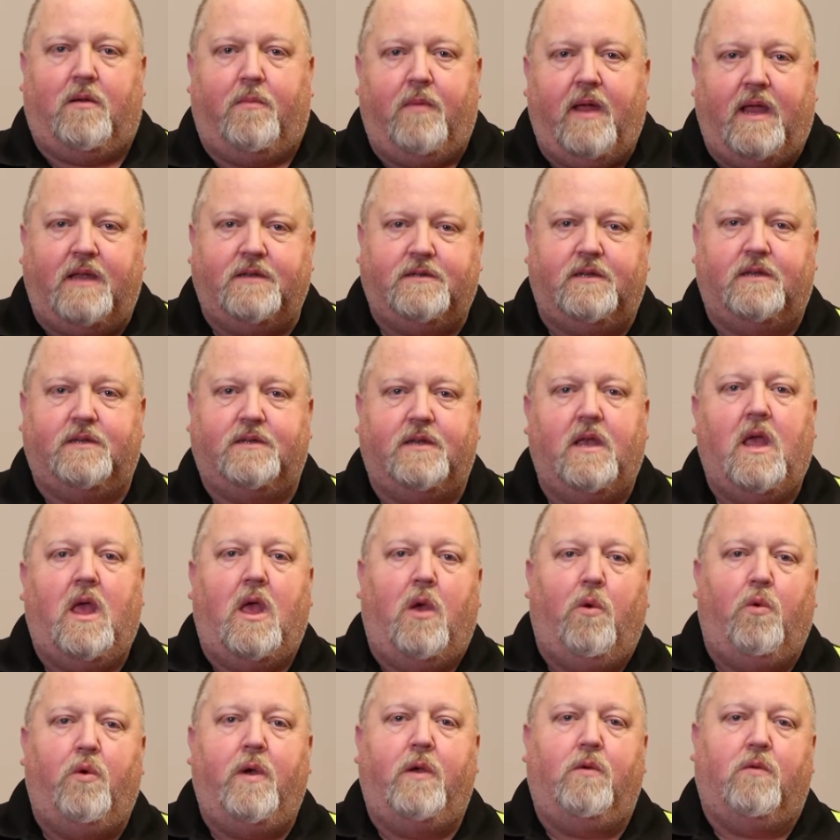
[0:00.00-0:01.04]
basis,
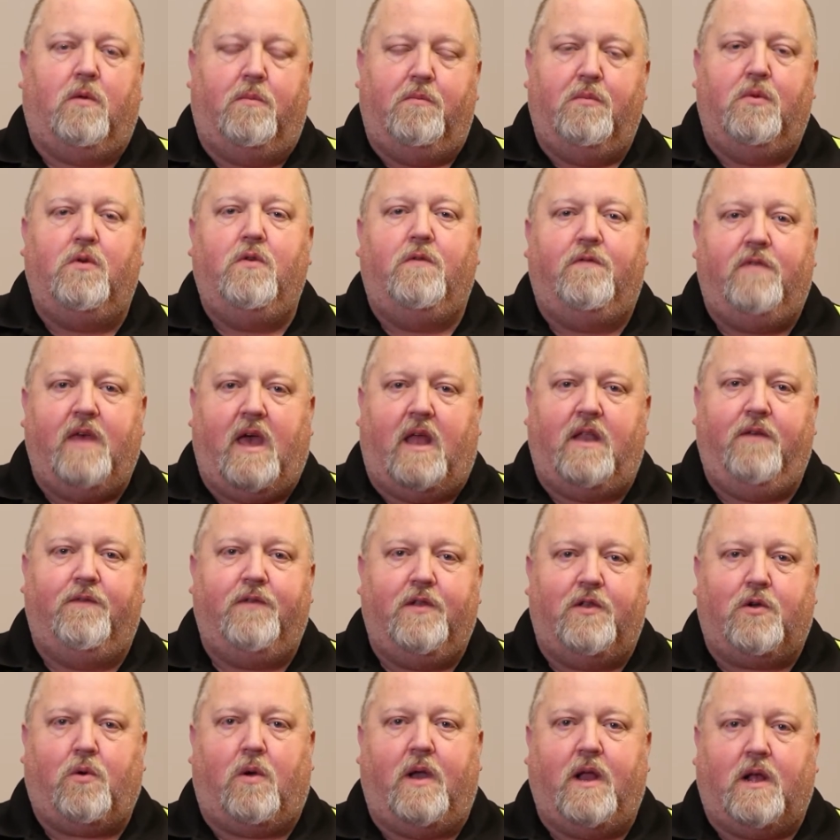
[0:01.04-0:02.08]
we will move that
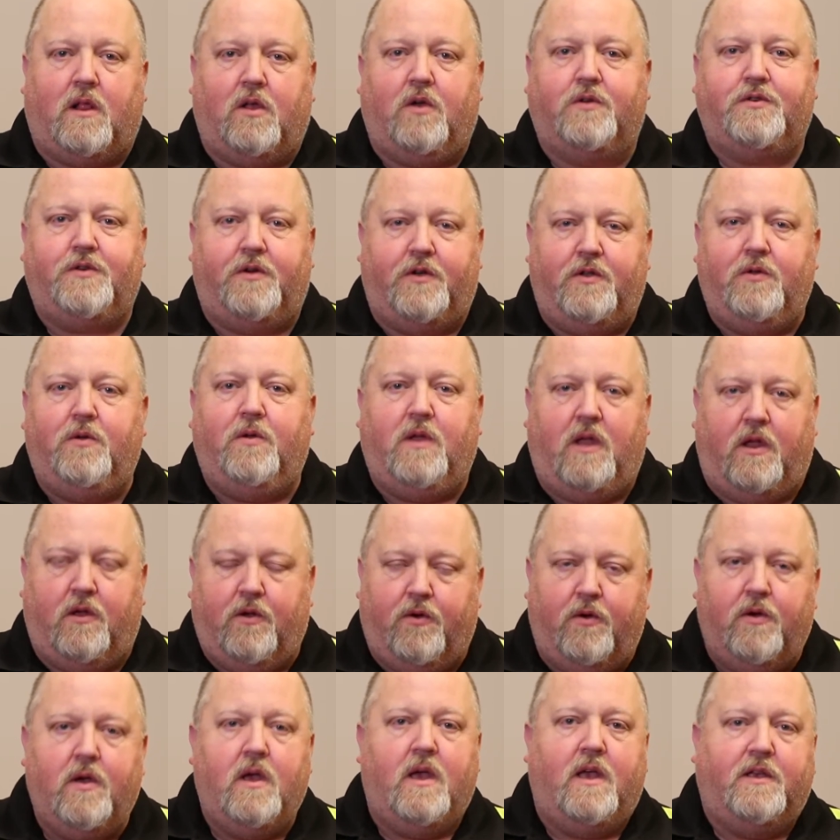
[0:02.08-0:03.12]
inventory closer to
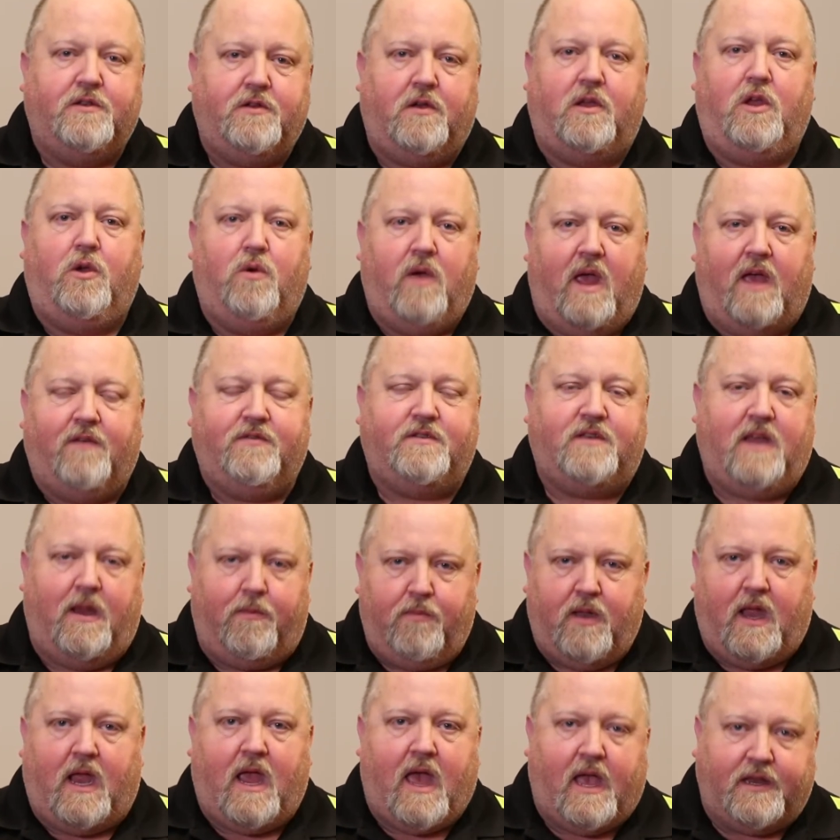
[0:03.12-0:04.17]
you so you have same
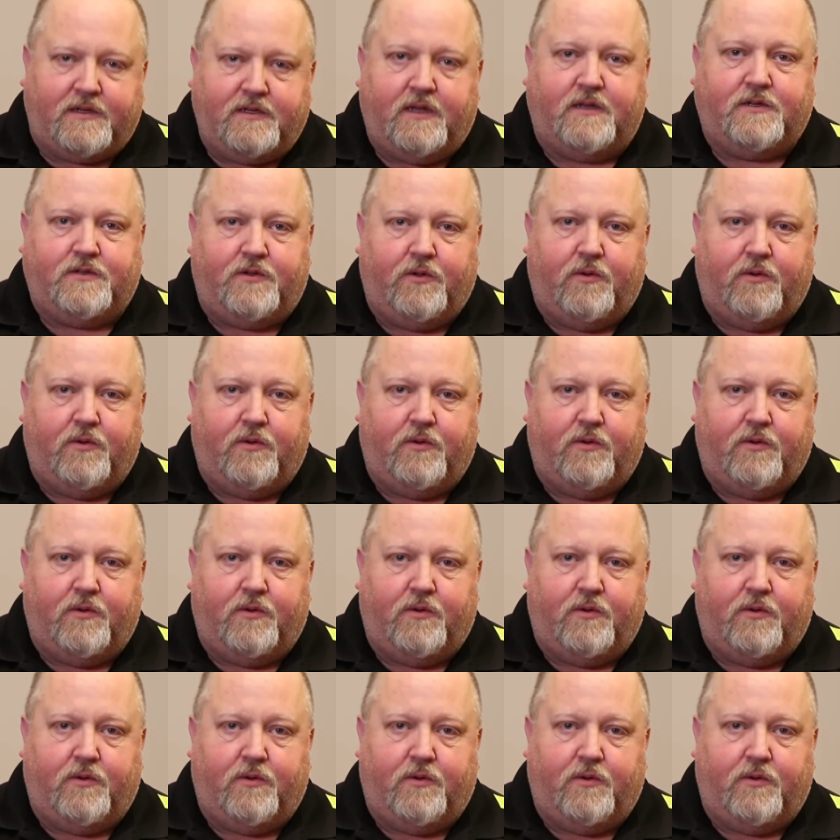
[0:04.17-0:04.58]
day access to